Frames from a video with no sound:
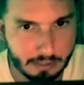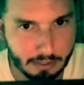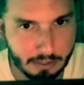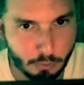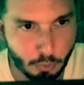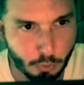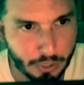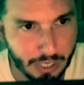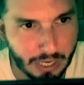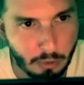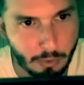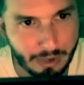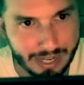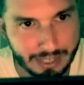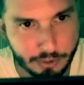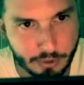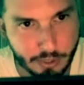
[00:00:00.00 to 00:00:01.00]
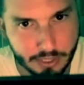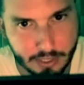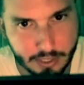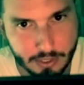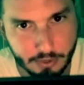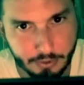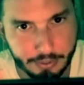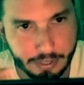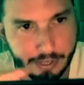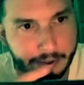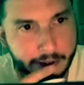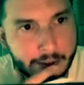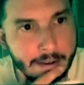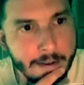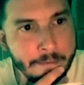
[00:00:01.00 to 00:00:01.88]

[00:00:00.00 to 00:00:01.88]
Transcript: the root canal entrances, okay?